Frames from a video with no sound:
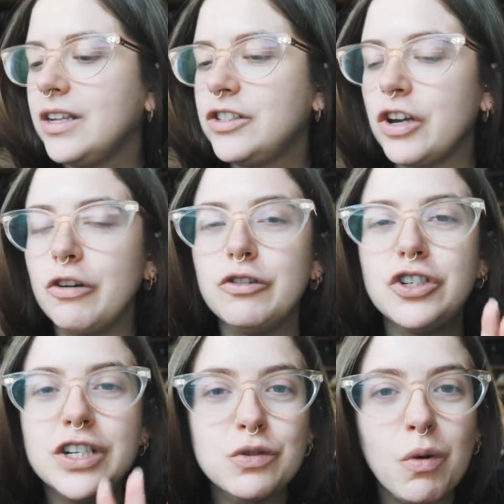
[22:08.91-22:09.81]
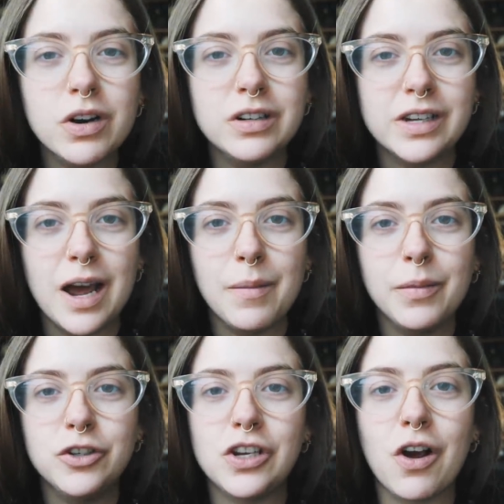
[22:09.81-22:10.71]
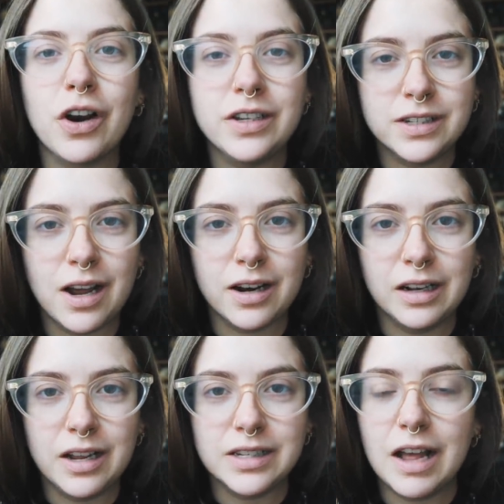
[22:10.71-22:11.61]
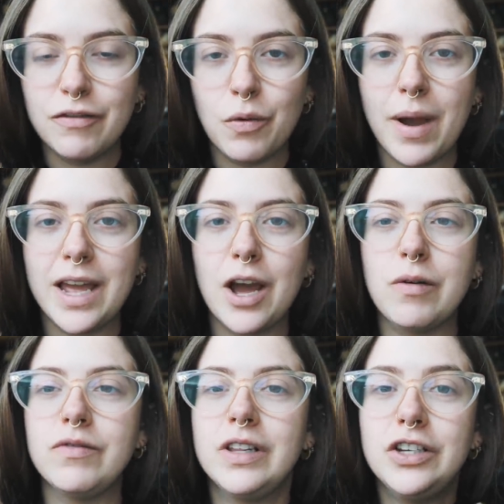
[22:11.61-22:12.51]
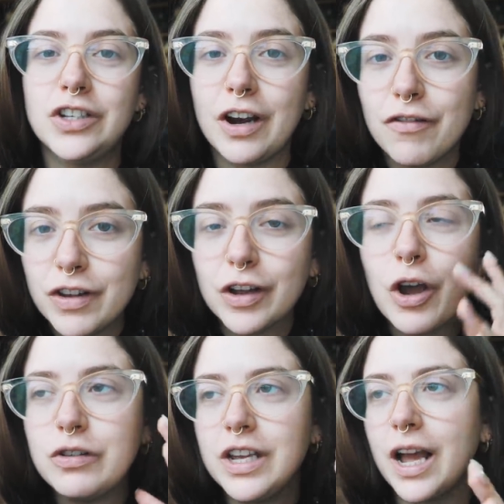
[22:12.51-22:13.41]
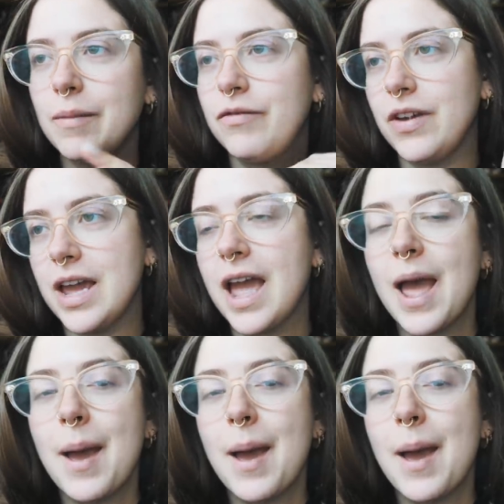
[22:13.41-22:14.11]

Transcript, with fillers: So she's swaddled up, she's not going to startle herself awake, hopefully she's going to feel cosy and comfy,